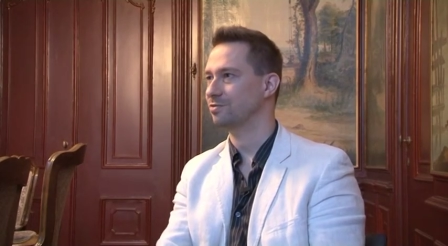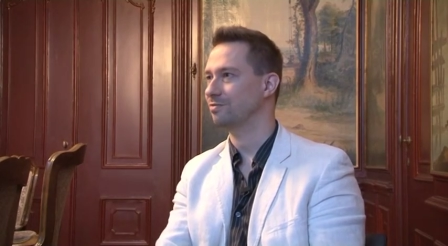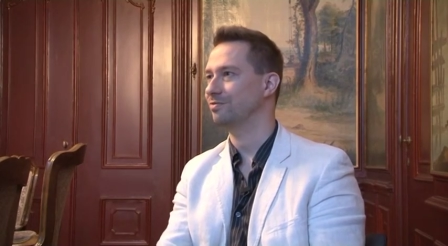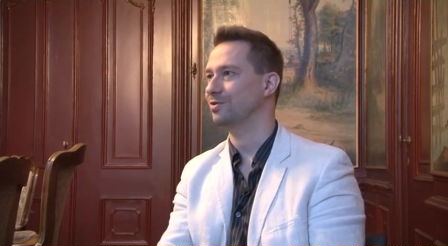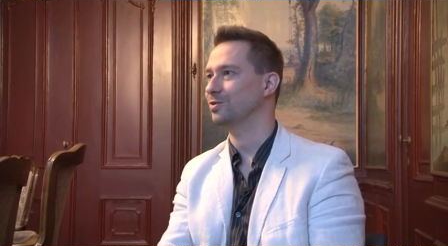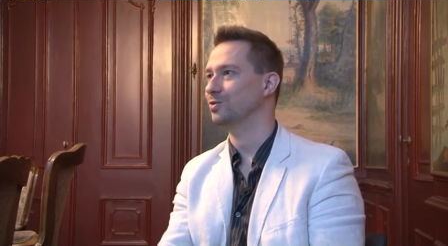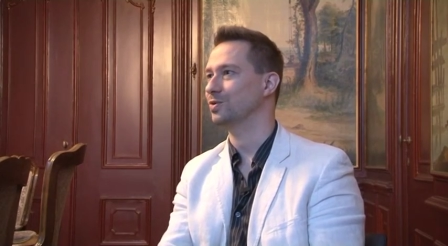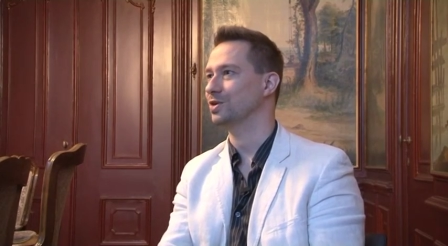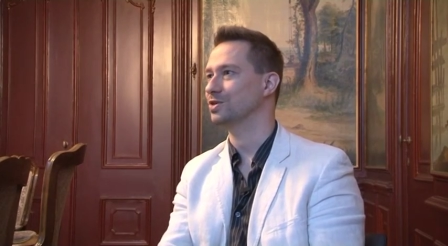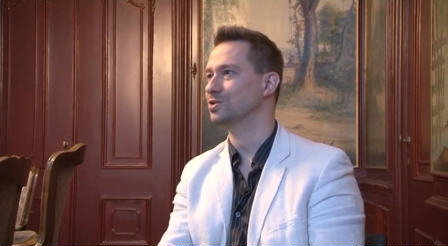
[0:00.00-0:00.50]
to
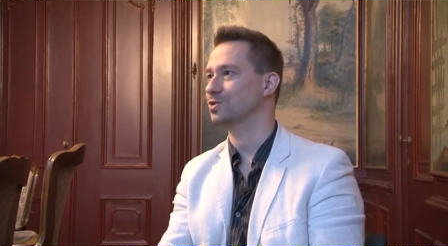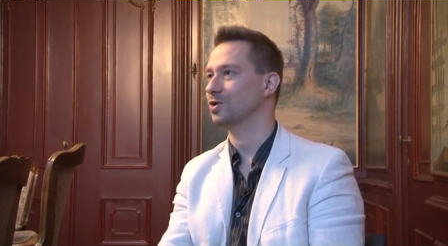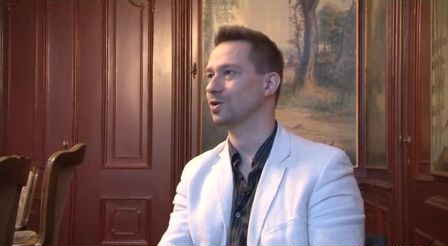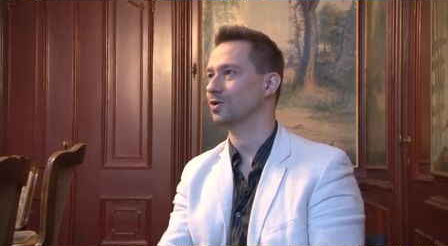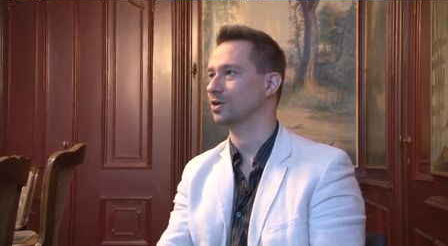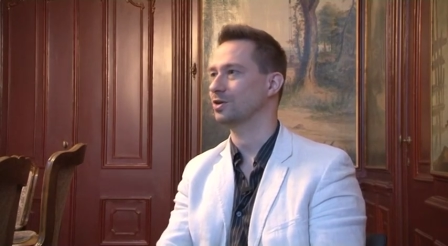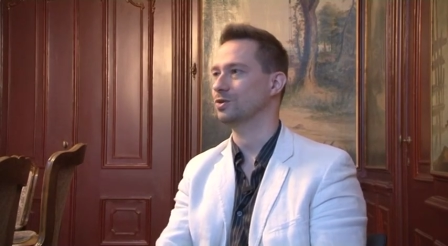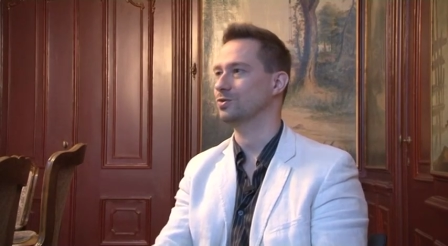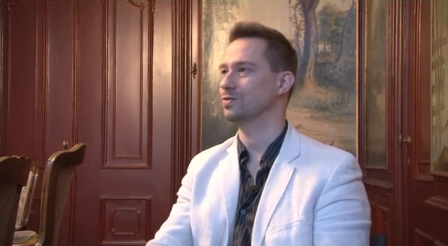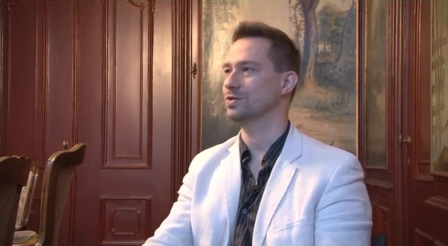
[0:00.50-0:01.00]
feel he's
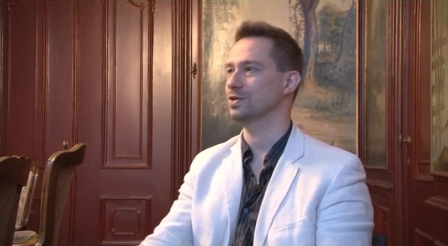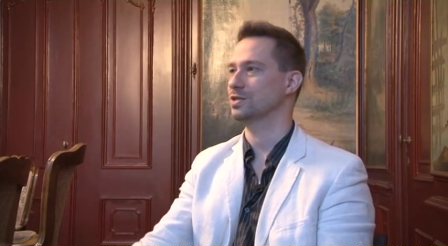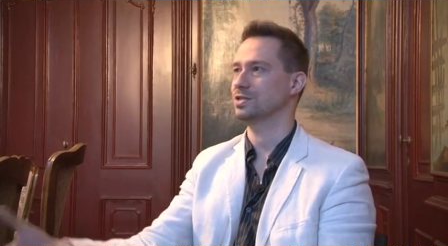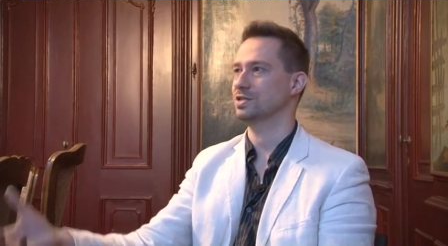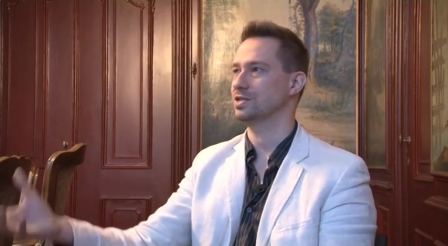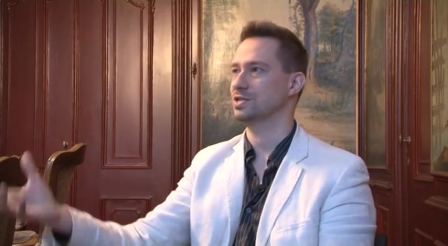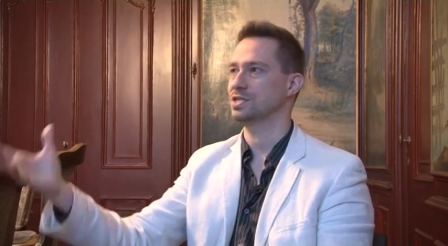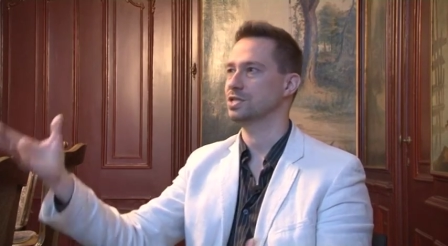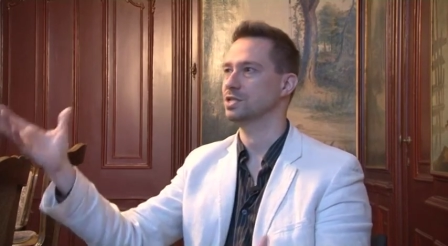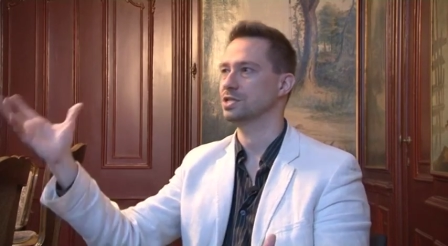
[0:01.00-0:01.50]
talking to
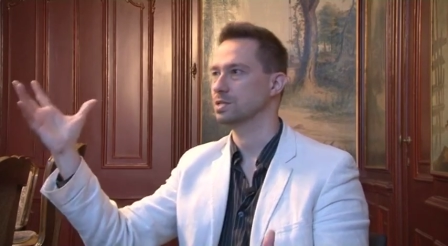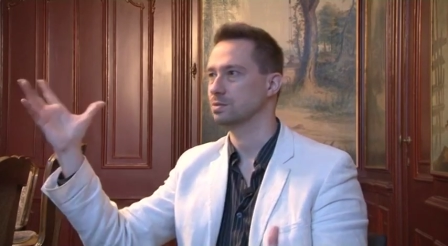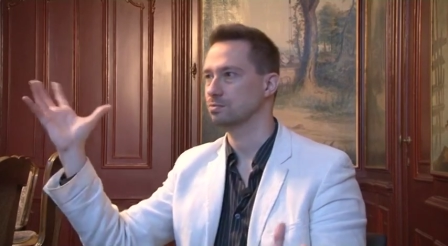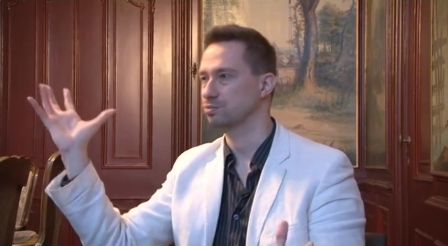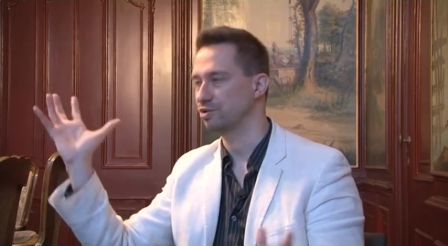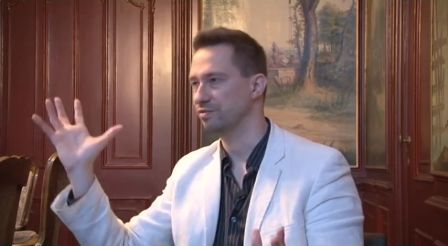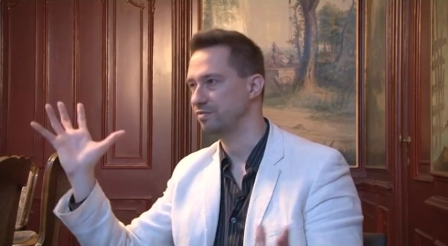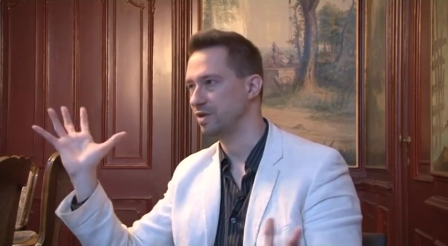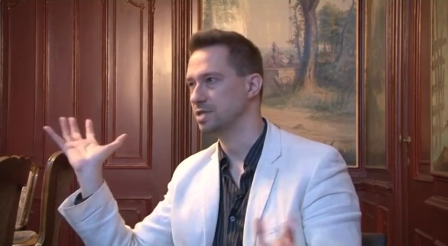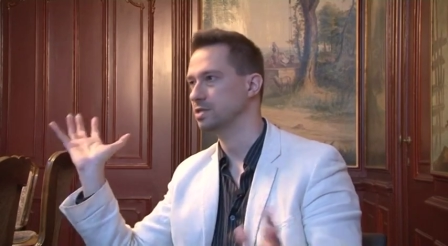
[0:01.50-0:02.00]
this assistant
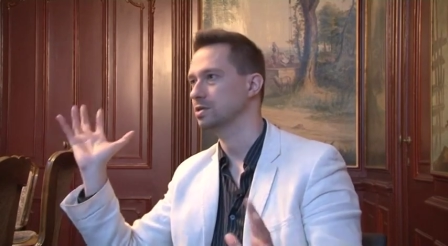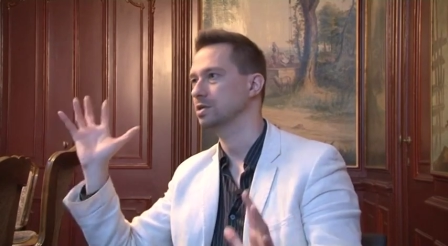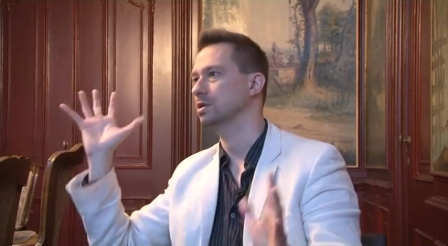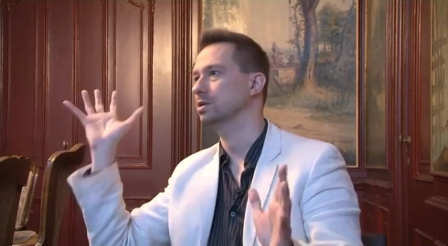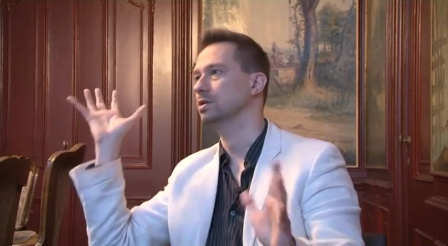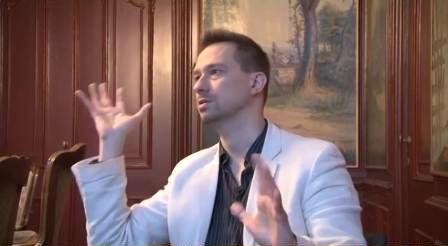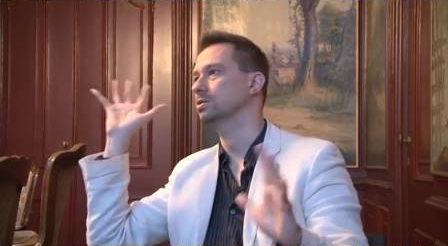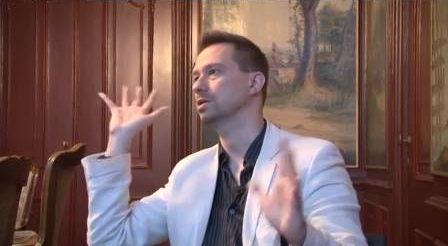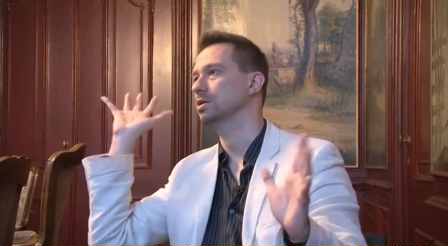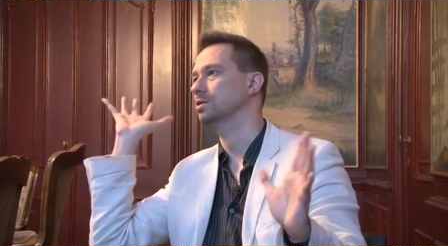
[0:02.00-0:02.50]
professor,
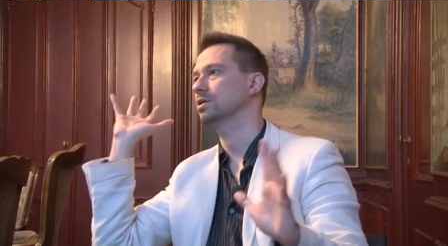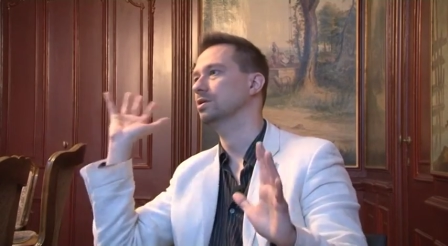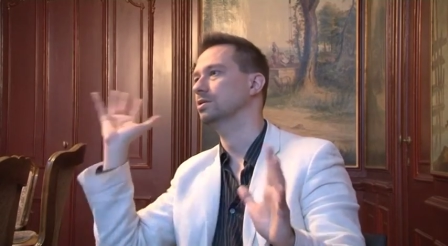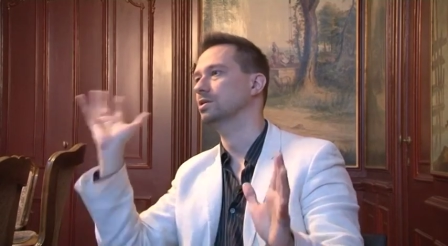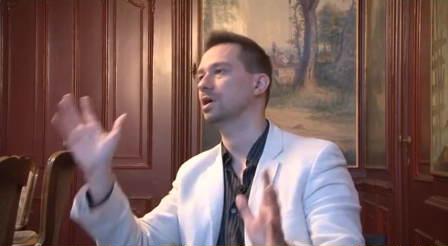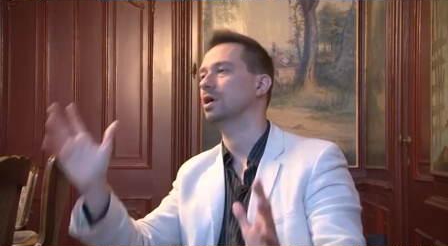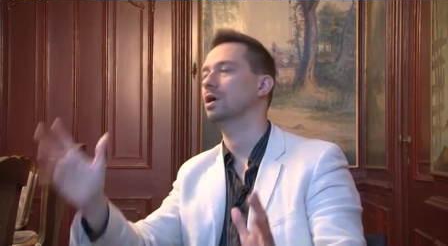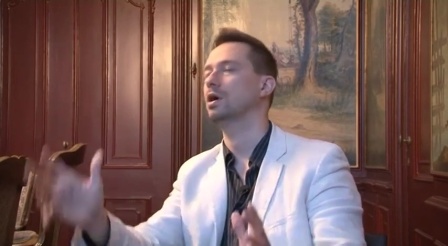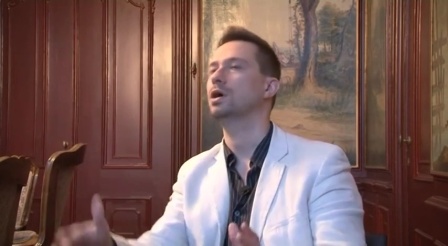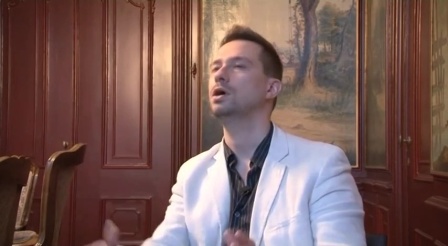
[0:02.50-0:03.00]
you know, dun dun
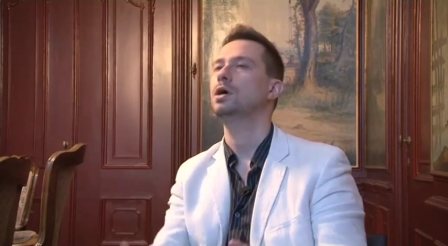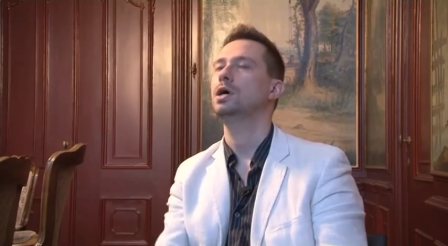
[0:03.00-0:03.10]
dun.